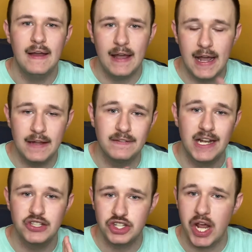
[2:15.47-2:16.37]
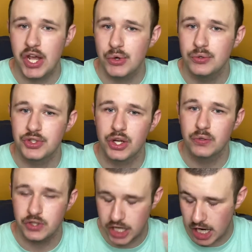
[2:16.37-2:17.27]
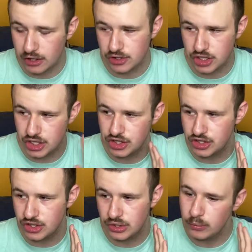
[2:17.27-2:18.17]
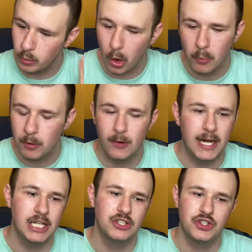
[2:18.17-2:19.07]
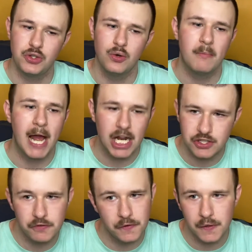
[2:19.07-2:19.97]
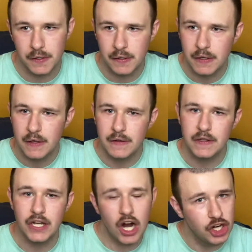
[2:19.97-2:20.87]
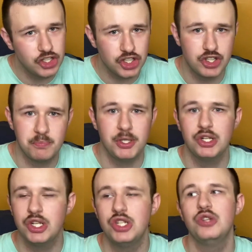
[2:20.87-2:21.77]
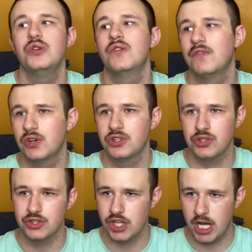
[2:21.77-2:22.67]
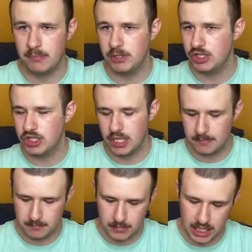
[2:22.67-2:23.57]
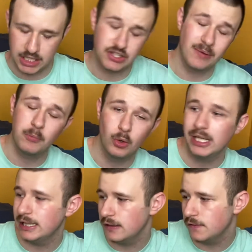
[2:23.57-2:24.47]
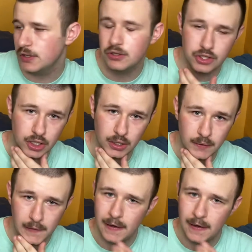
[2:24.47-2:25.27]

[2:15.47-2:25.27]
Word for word: and then Jey Uso challenges Roman Reigns to a match for the undisputed Universal Championship at some point in the future.